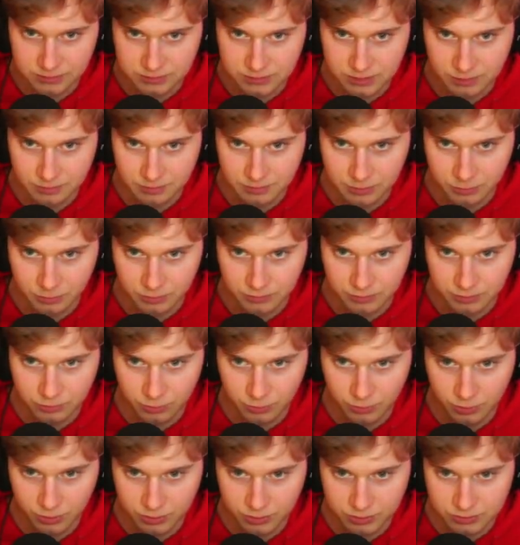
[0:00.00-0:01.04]
is happening with the
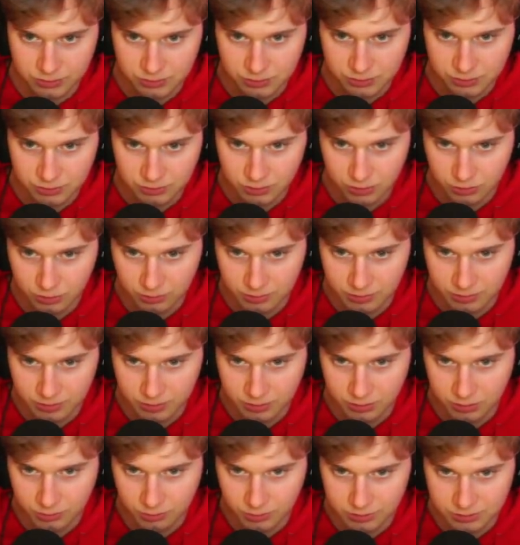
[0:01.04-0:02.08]
rocket too. Oh my
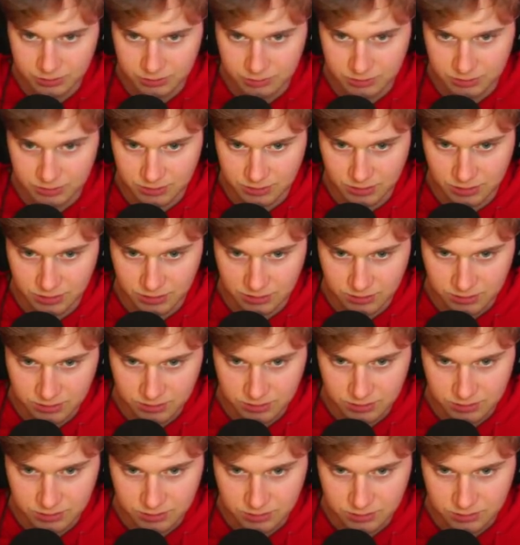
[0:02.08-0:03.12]
god, what is happening here?
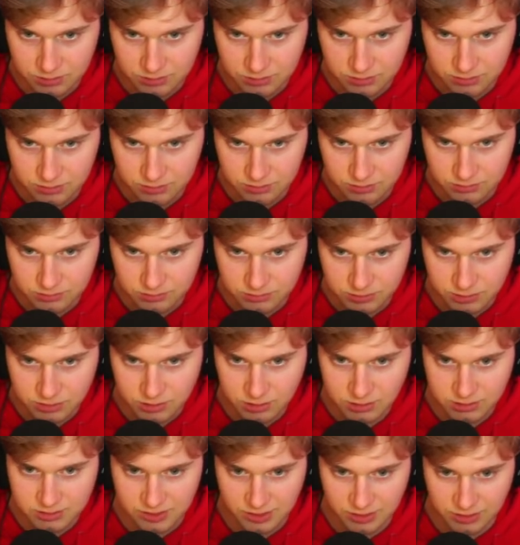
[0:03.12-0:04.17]
Is it
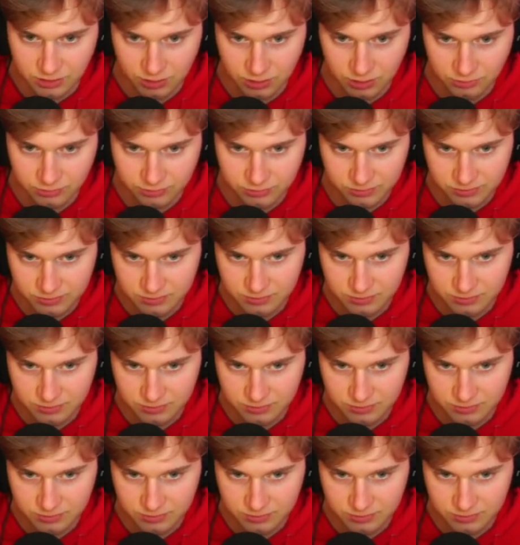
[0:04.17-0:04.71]
gonna take off?